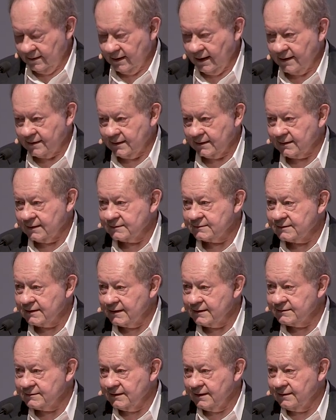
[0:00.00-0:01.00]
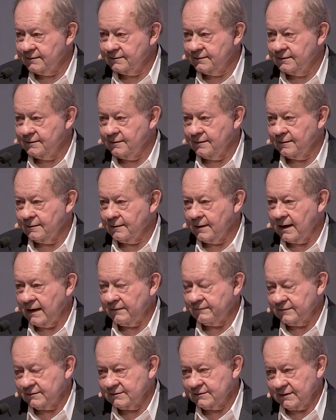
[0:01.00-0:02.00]
I think it's easy to
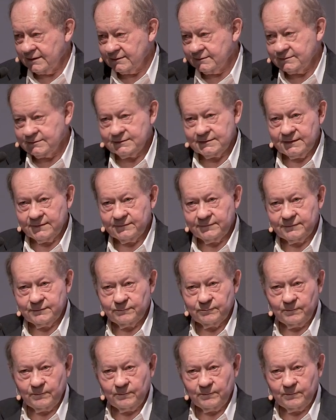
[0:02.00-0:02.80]
have a sense of